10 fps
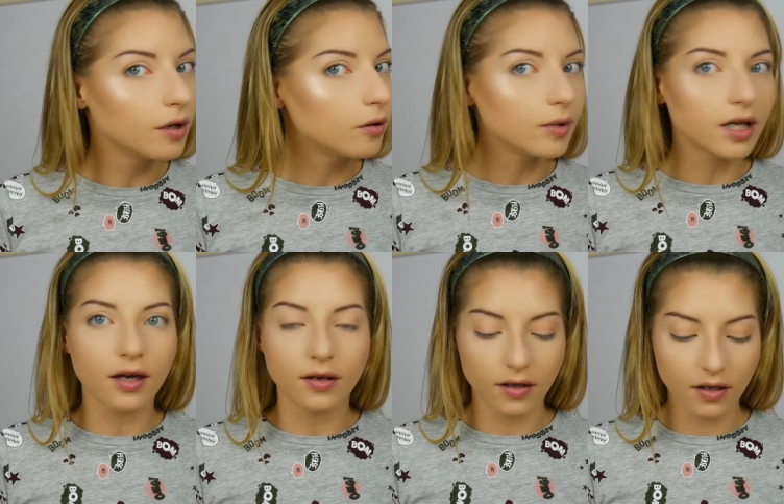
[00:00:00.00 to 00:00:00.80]
Oh my
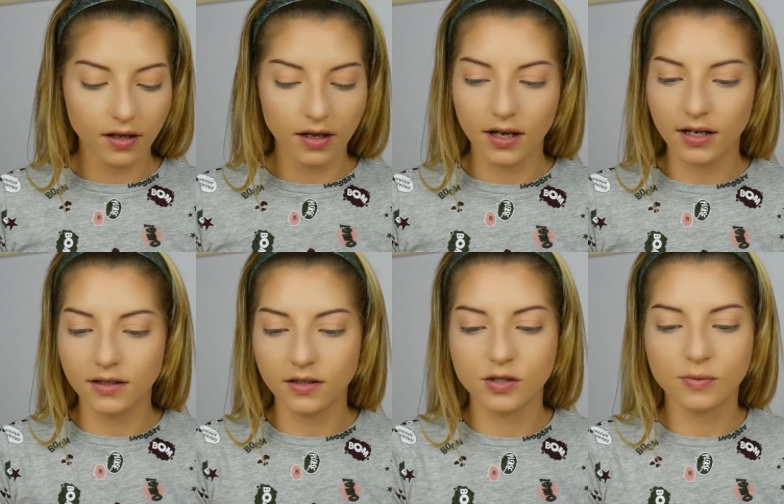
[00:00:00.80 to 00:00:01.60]
god.
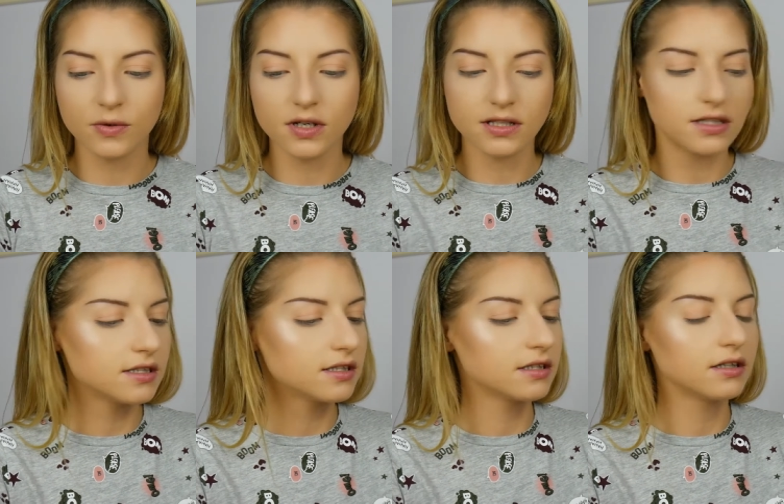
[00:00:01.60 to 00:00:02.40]
Another
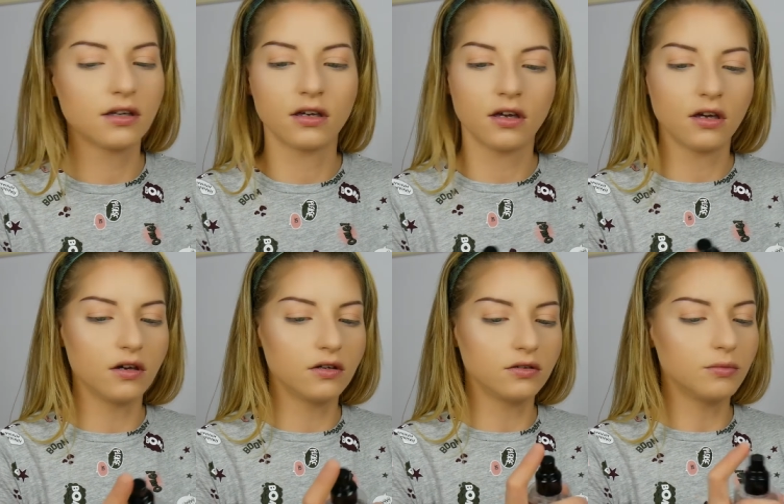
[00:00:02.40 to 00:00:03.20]
spritz
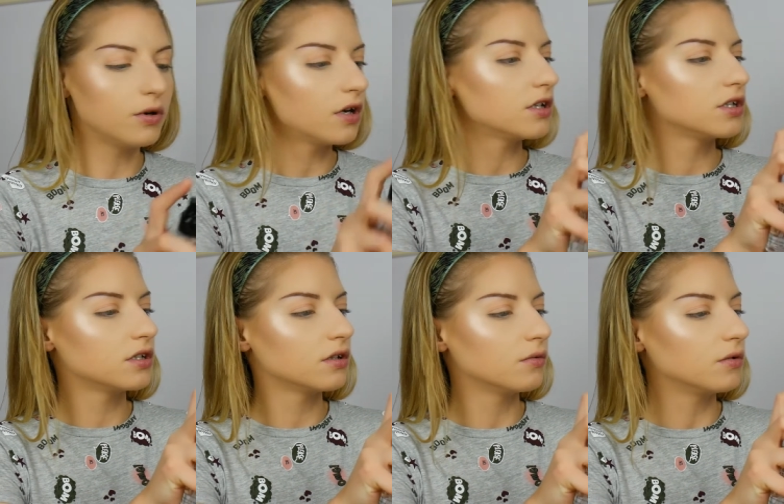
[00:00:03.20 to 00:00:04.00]
on the brush.
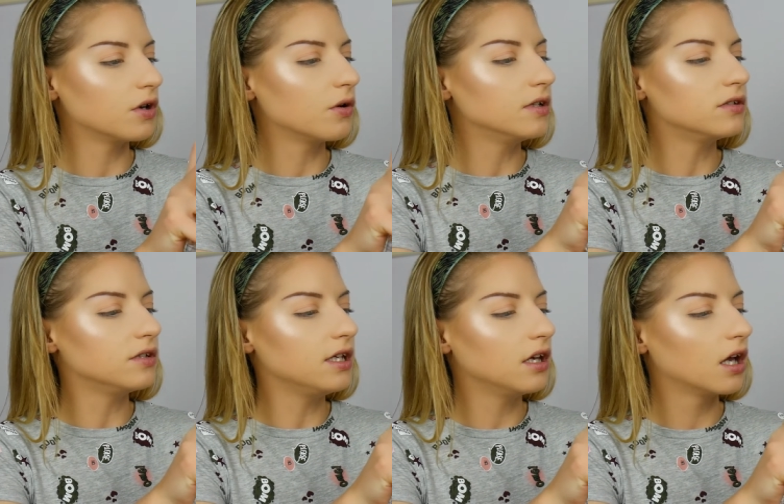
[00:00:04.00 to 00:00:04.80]
We're going to
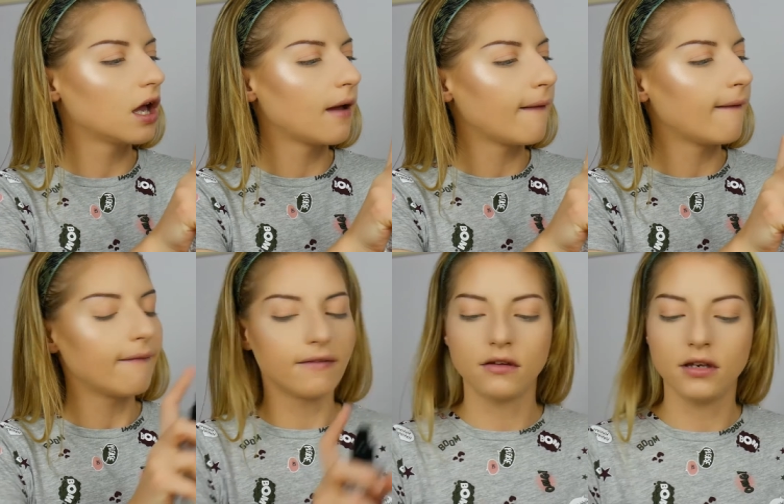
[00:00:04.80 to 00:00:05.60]
the
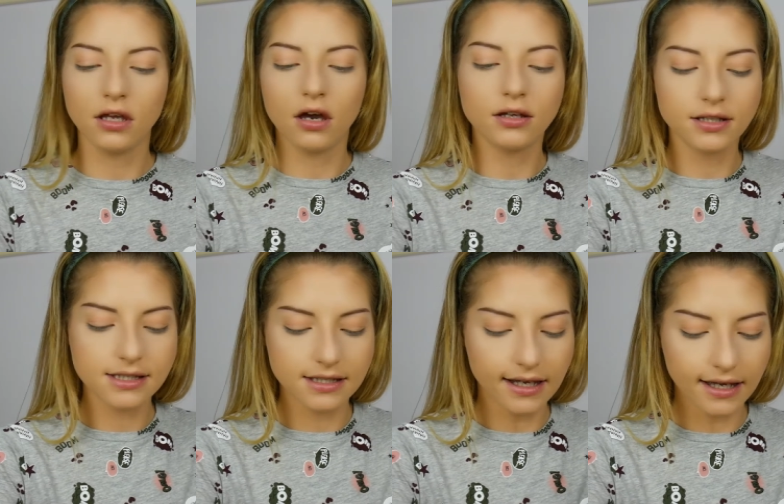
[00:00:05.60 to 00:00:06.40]
to the other
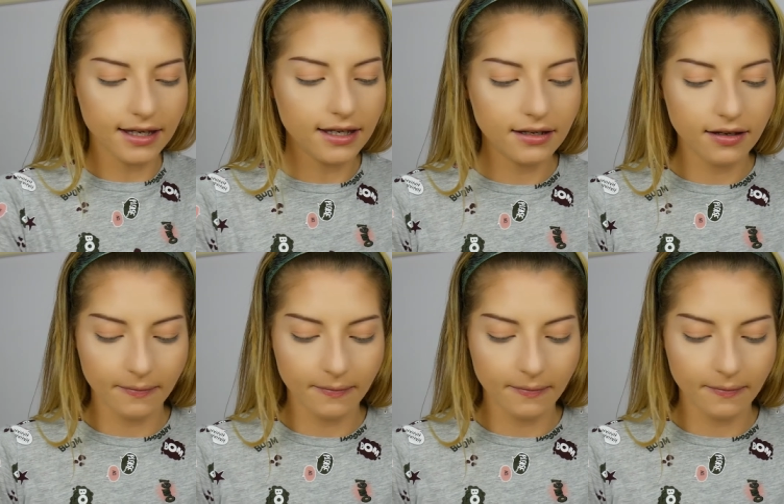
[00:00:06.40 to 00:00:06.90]
side.